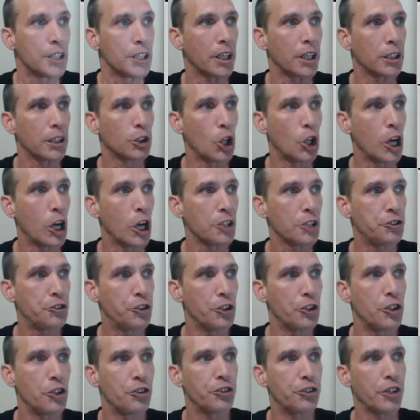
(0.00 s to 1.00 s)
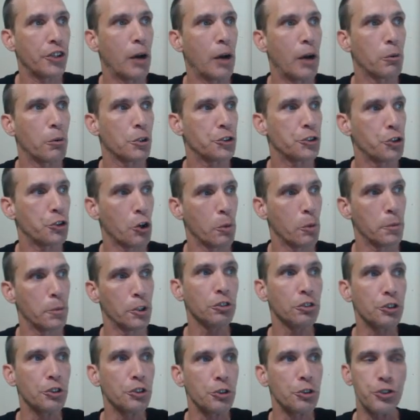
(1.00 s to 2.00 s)
that launches our
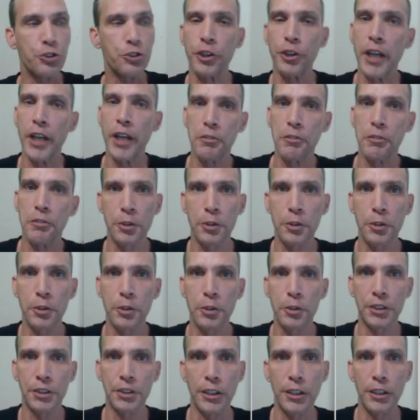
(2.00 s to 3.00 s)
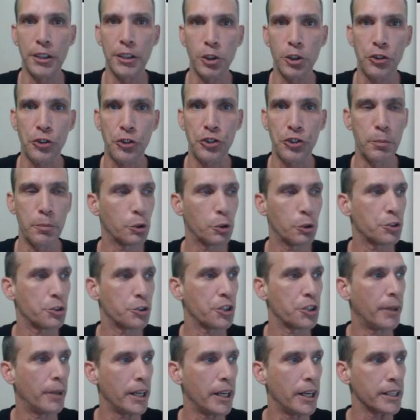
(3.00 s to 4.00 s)
terminal, you should have a terminal that looks similar
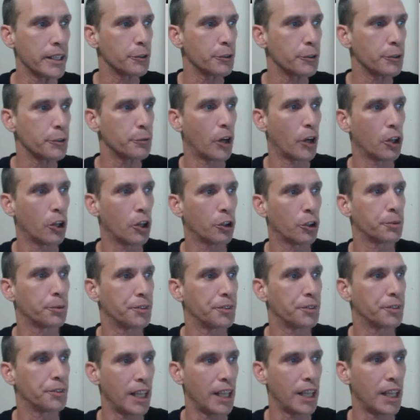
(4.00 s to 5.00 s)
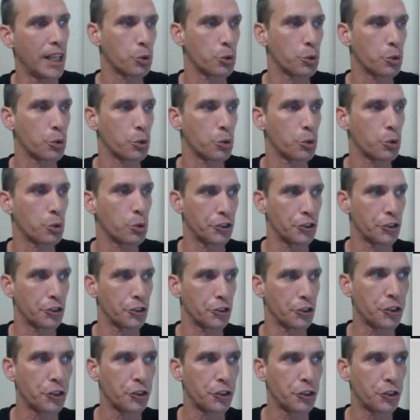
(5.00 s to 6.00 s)
to mine if you followed the last
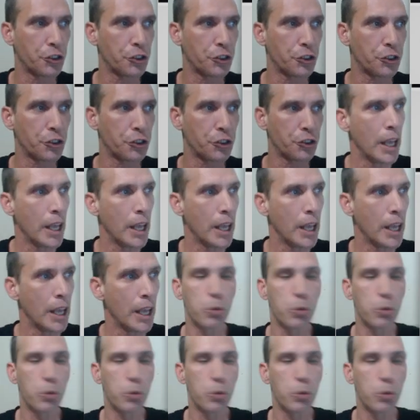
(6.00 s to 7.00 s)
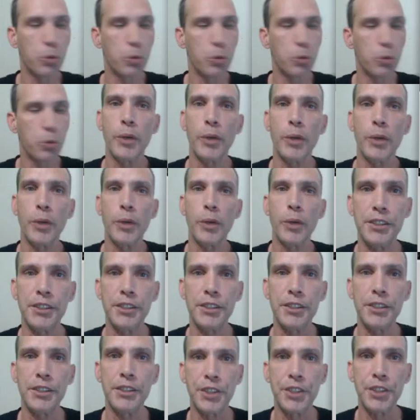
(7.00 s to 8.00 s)
tutorial step by step. And we're going to go
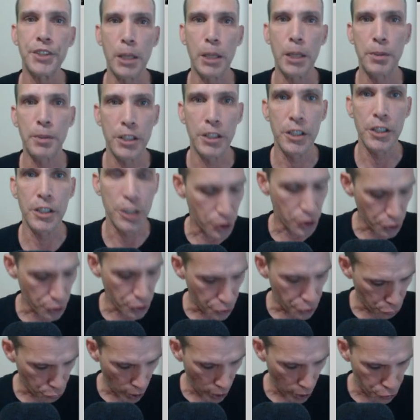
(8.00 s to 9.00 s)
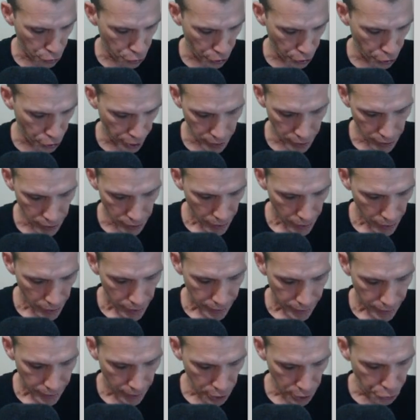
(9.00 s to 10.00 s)
ahead and type in an instruction.
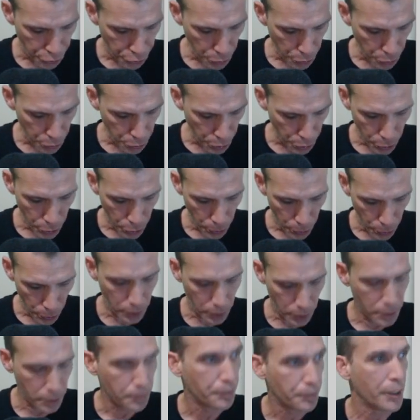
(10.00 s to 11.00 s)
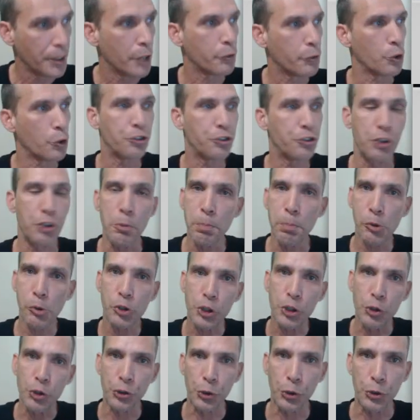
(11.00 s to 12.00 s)
That is sudo for
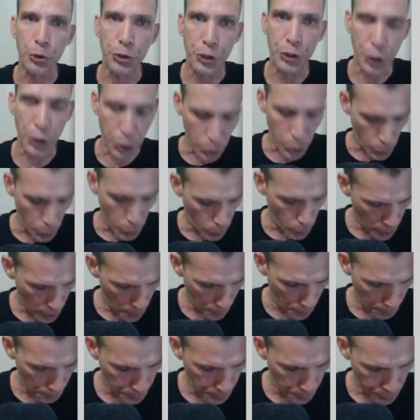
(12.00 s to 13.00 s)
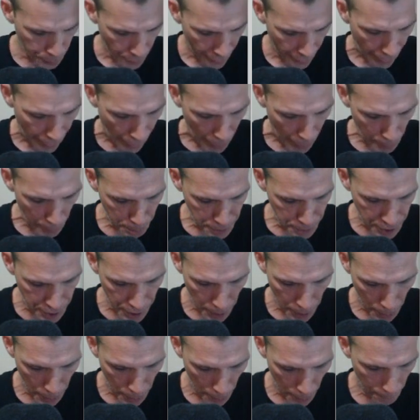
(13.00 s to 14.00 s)
super user do
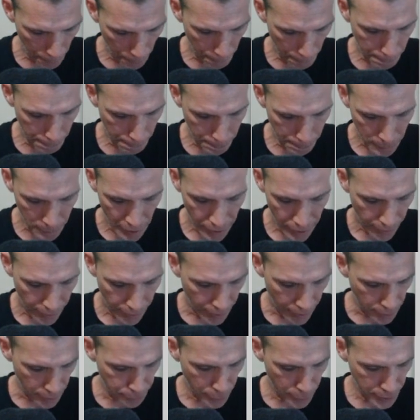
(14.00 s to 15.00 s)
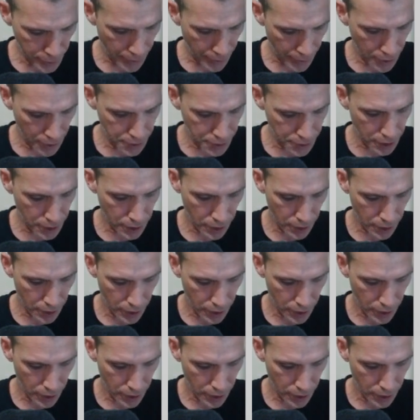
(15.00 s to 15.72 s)
apt hyphen get